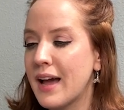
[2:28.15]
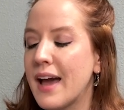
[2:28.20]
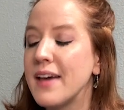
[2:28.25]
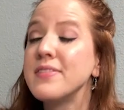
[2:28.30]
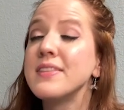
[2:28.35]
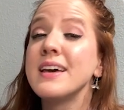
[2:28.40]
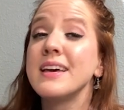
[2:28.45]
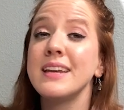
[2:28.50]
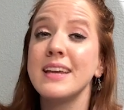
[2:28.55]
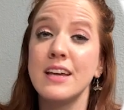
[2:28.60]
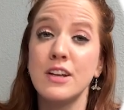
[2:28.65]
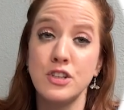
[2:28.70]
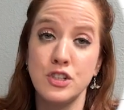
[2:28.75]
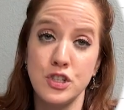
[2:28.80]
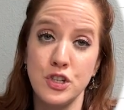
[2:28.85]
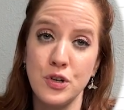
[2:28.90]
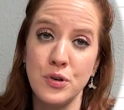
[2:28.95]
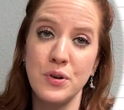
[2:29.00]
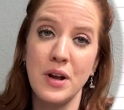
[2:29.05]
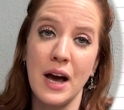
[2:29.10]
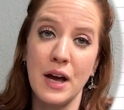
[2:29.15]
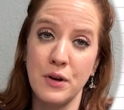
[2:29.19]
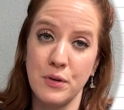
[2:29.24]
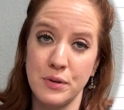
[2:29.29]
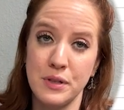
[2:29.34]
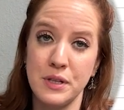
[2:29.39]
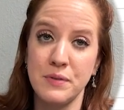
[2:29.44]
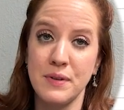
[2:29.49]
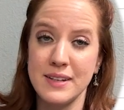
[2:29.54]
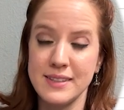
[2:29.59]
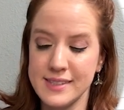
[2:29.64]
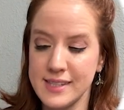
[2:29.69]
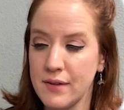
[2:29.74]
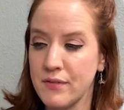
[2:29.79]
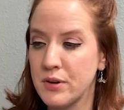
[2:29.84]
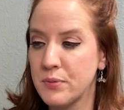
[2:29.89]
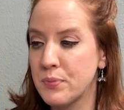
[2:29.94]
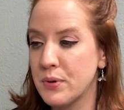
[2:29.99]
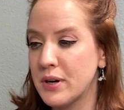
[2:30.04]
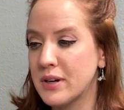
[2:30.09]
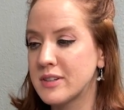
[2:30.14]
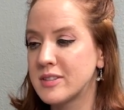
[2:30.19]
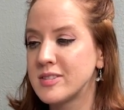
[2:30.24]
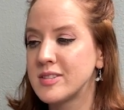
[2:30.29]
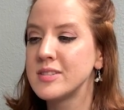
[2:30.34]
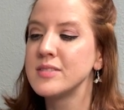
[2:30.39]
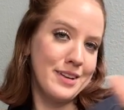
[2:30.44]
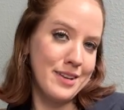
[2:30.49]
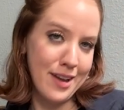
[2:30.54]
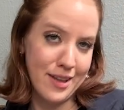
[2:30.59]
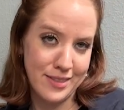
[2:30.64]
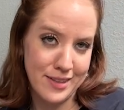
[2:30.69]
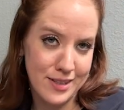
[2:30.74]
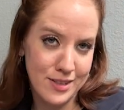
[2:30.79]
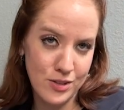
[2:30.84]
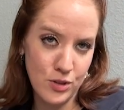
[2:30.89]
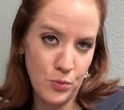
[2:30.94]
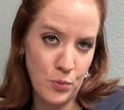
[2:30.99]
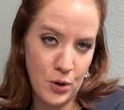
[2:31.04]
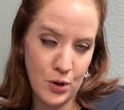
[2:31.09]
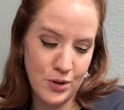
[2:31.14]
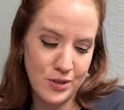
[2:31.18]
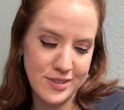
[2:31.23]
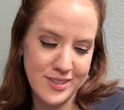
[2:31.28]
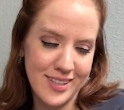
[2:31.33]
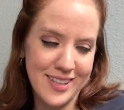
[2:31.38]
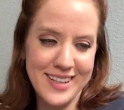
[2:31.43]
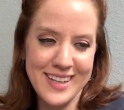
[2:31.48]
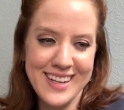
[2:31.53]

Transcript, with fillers: And then in June, I only read seven books. Not the end of the world.